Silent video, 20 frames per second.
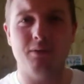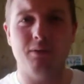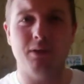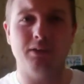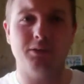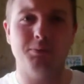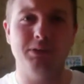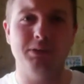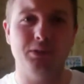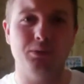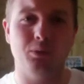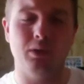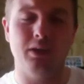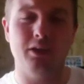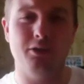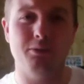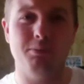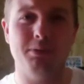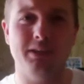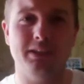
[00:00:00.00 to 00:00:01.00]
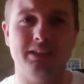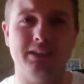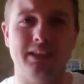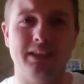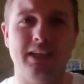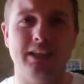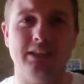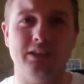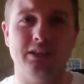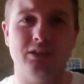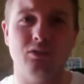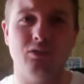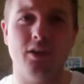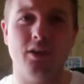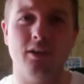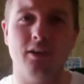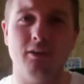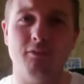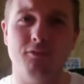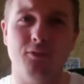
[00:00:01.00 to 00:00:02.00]
I'll speak to you a little bit later on.
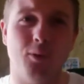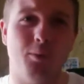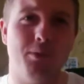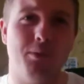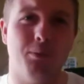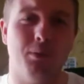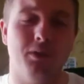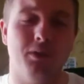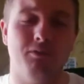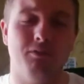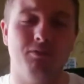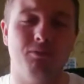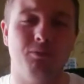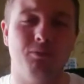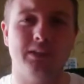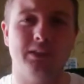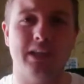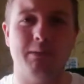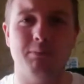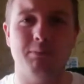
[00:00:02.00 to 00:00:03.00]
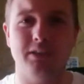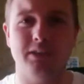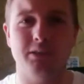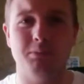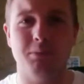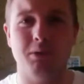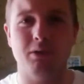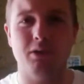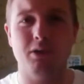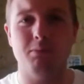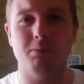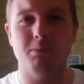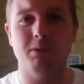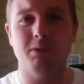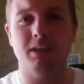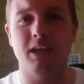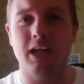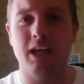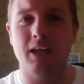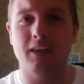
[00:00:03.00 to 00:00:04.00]
I'll inform you what's happening tomorrow. But
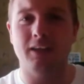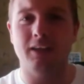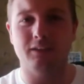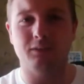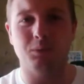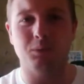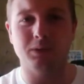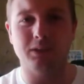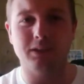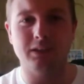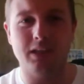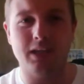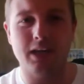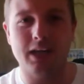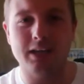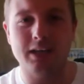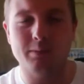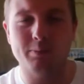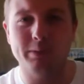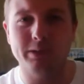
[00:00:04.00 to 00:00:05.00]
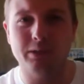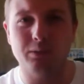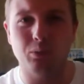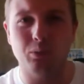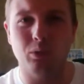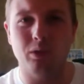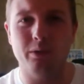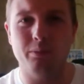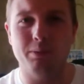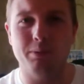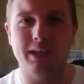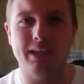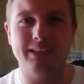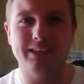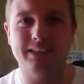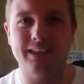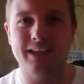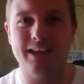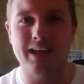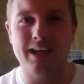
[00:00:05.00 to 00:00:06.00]
thanks for watching today. Speak to you a little bit
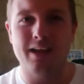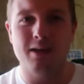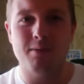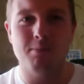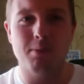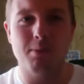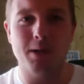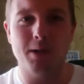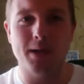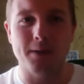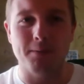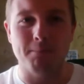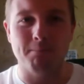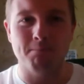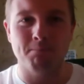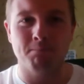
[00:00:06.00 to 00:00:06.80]
later. Bye bye.